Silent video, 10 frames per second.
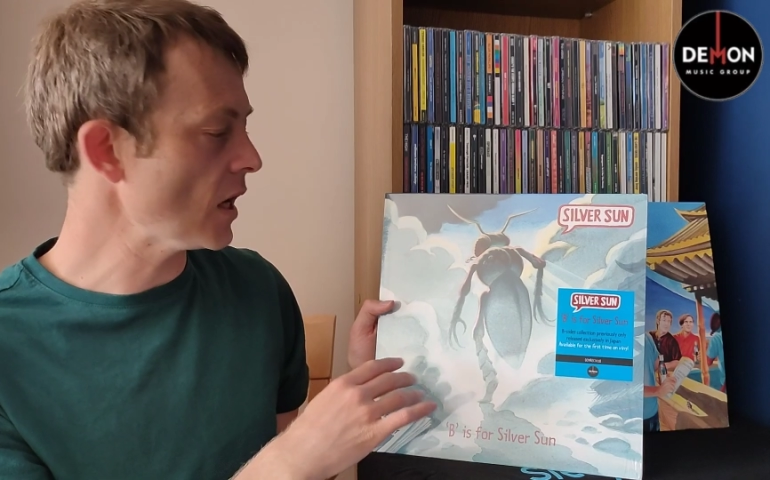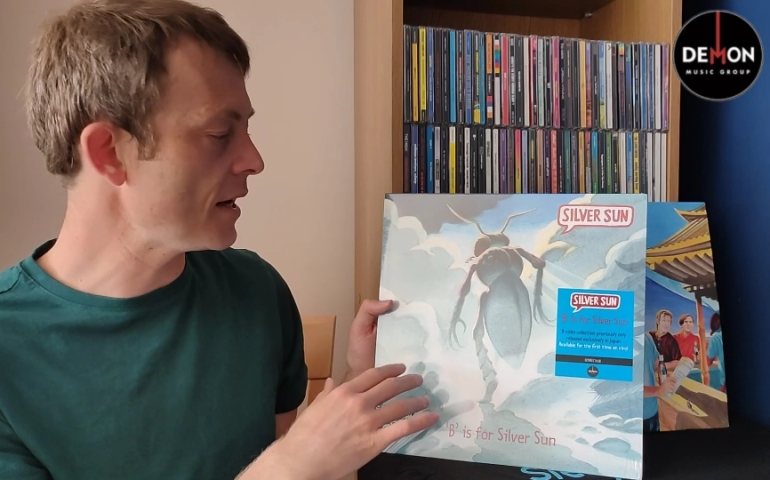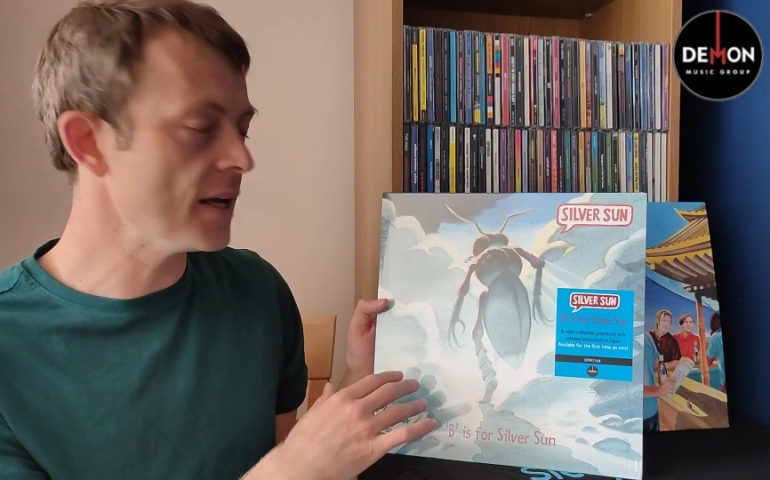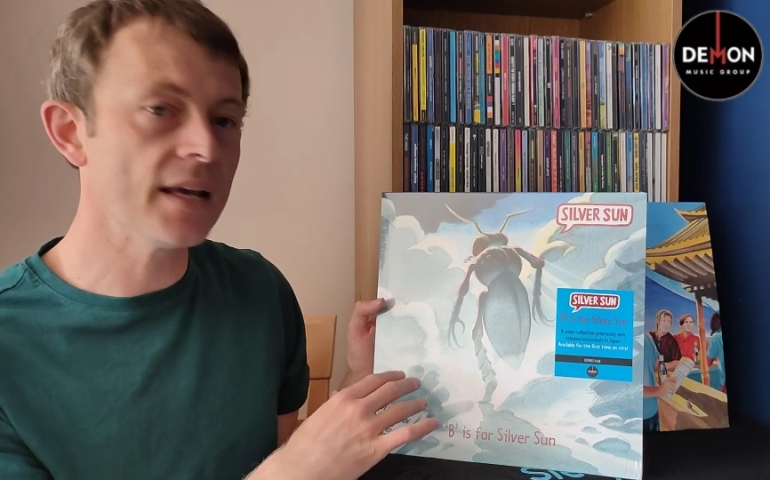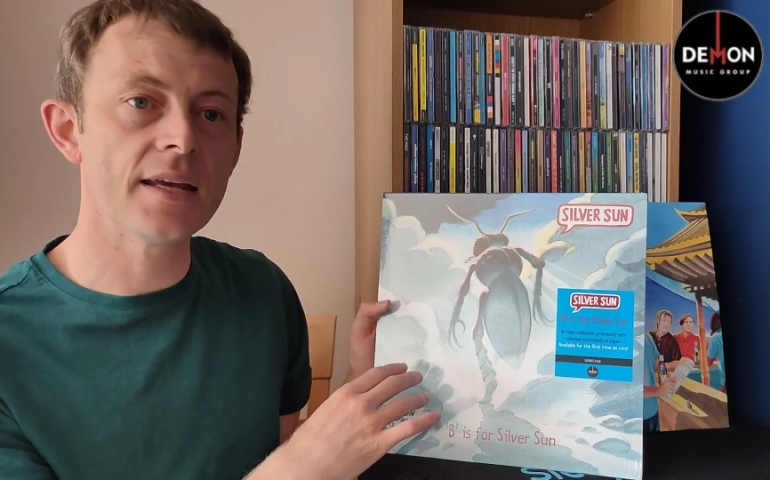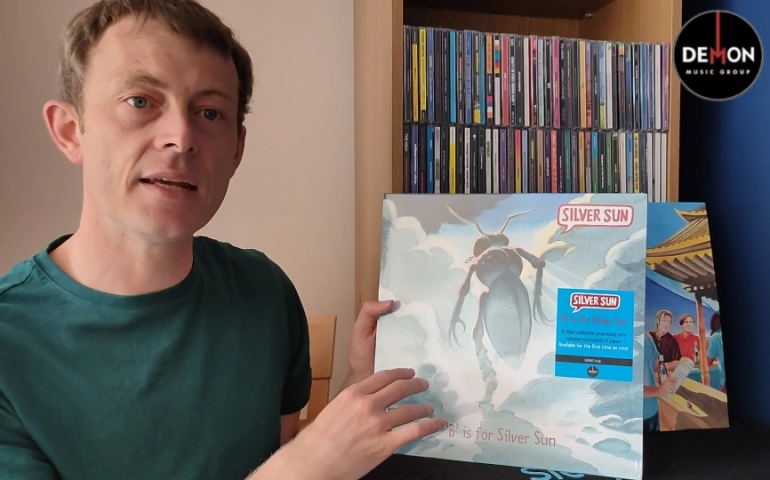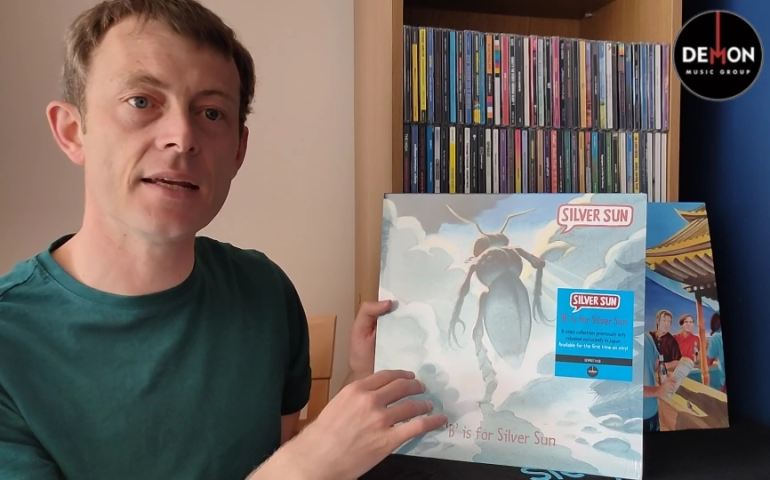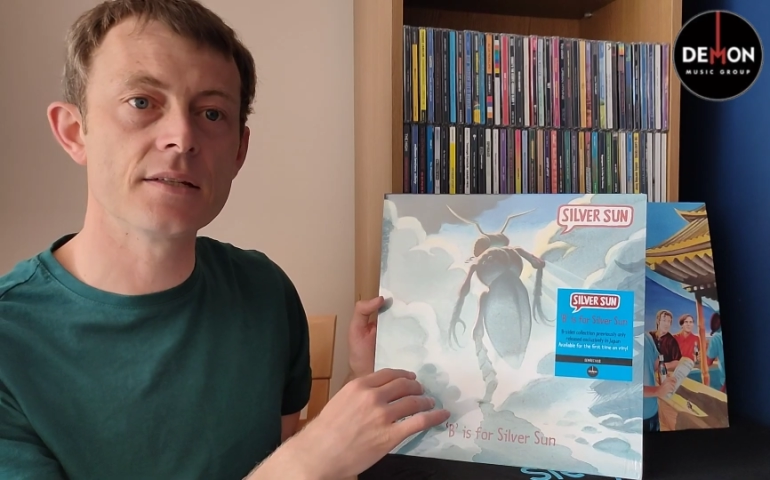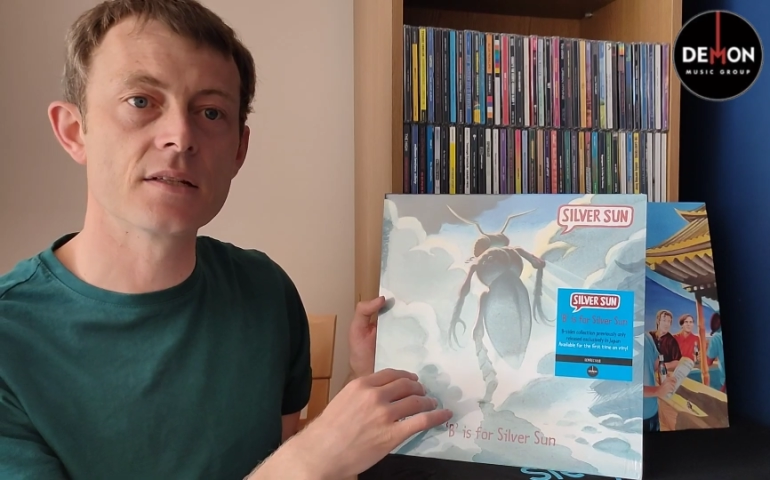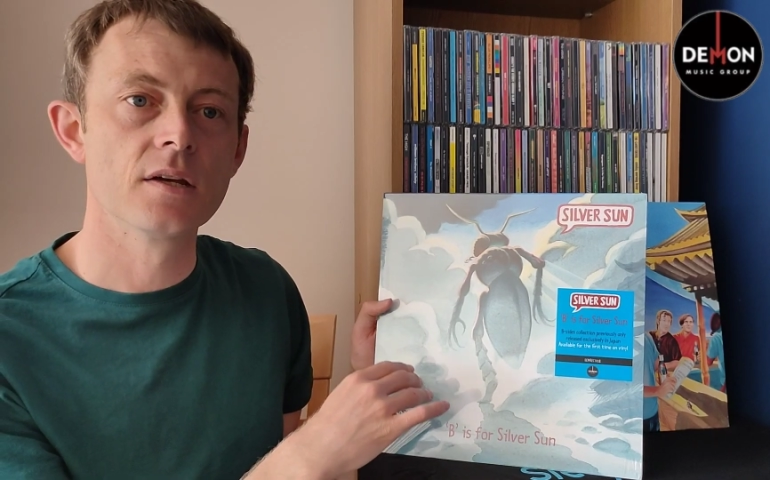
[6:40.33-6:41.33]
And
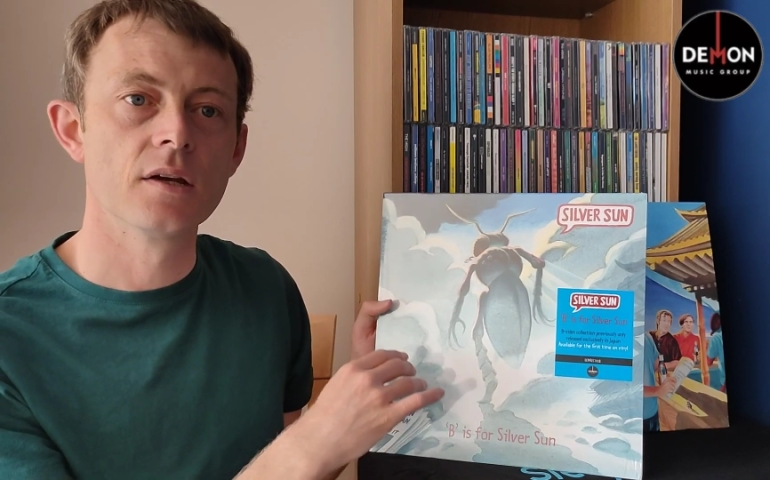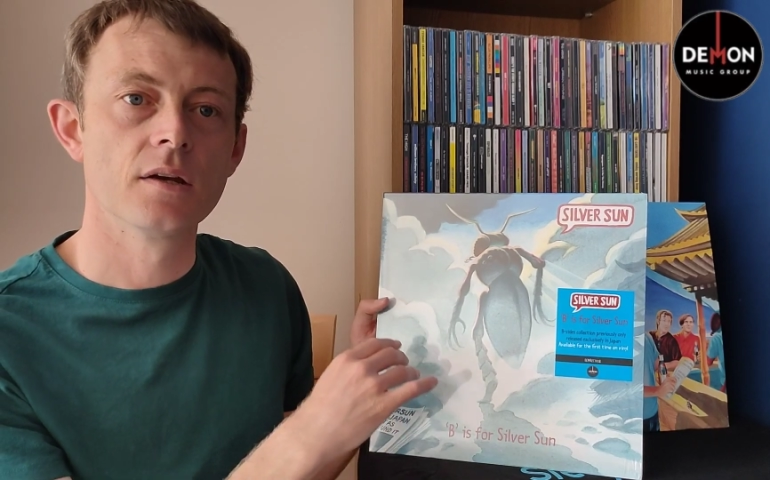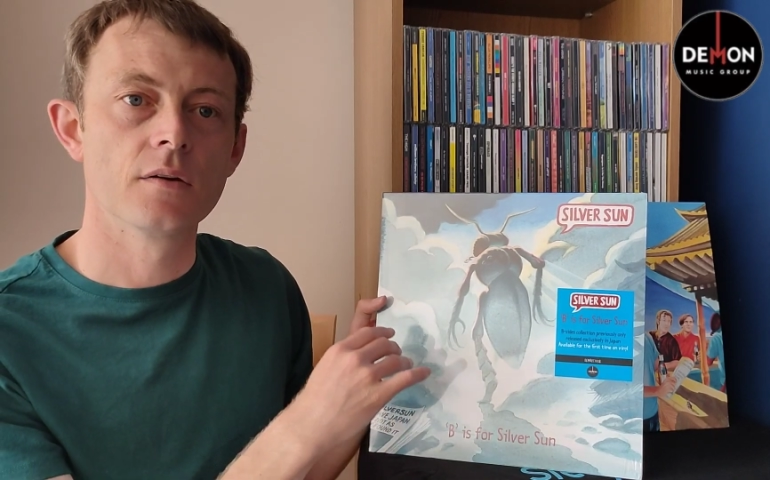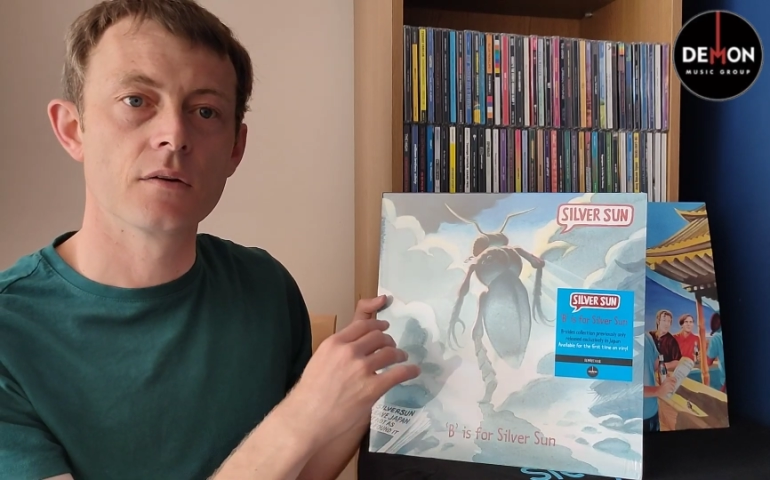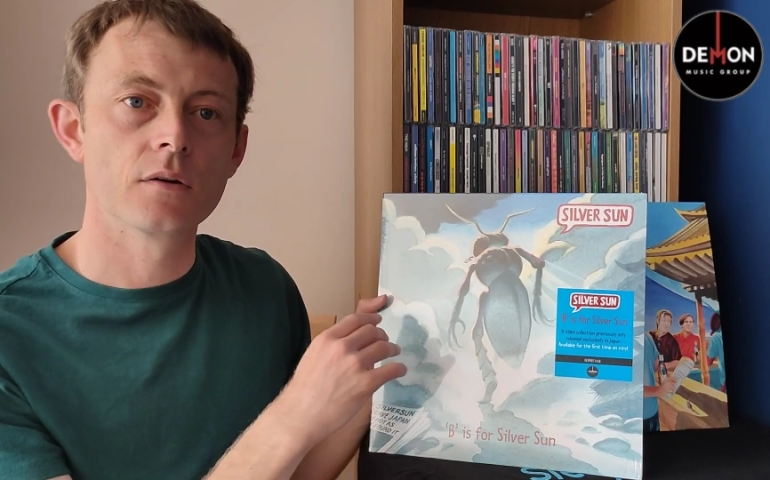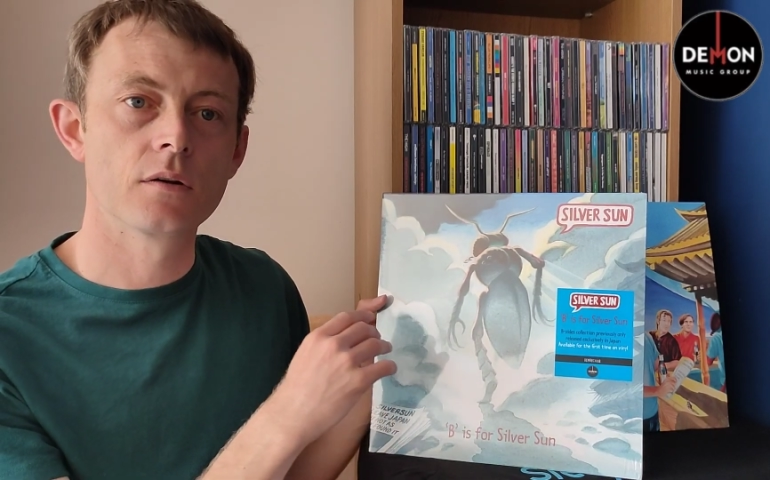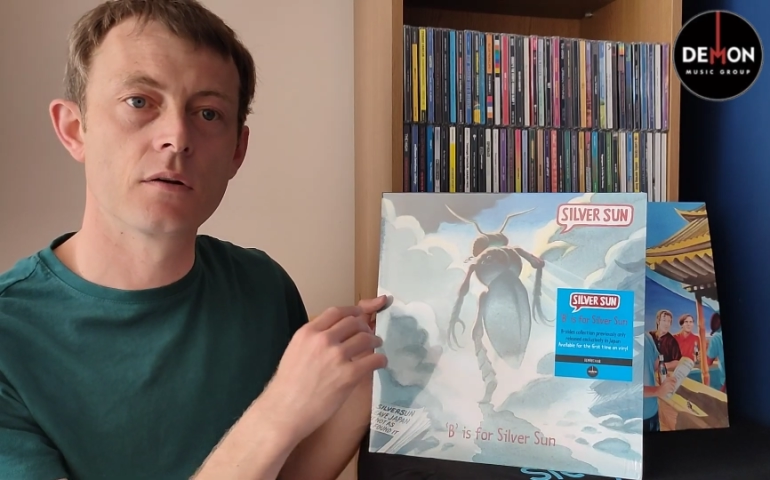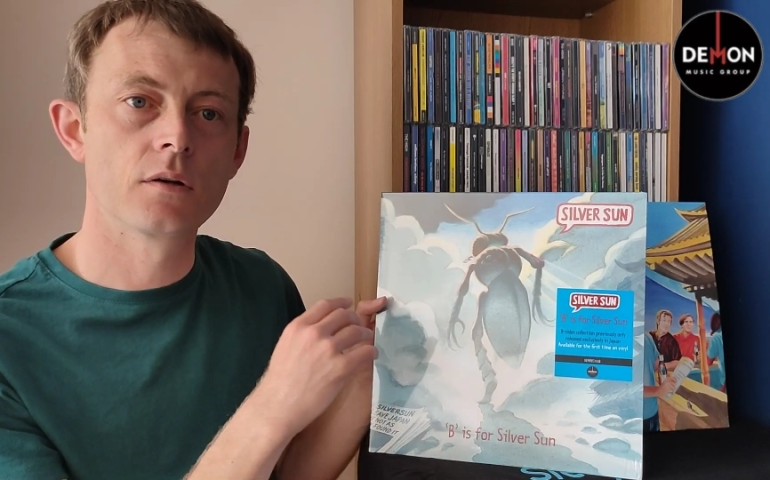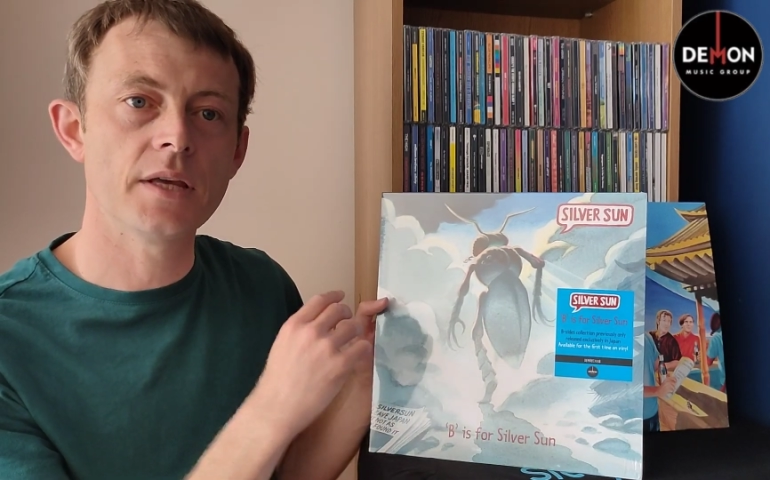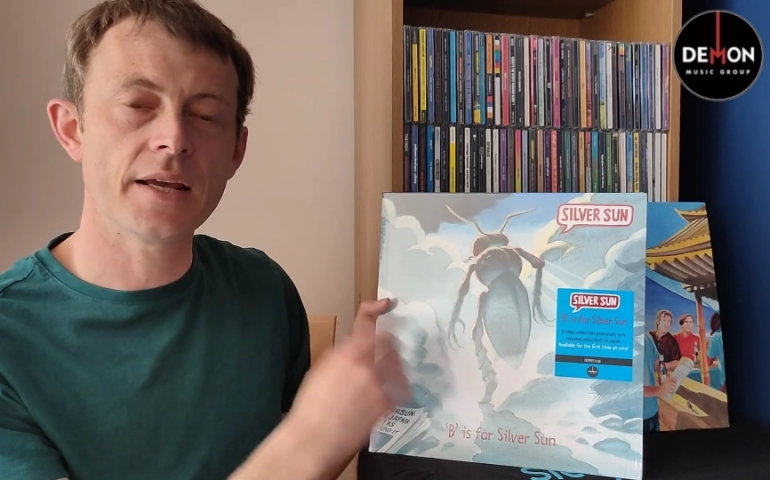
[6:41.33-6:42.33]

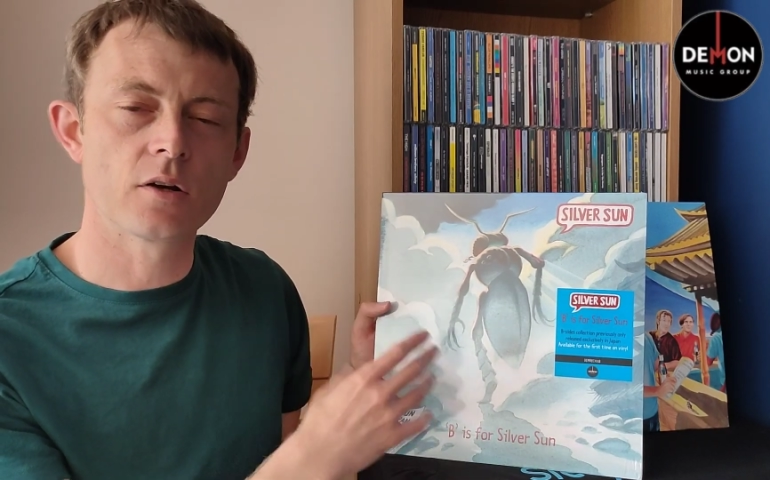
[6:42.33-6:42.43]
it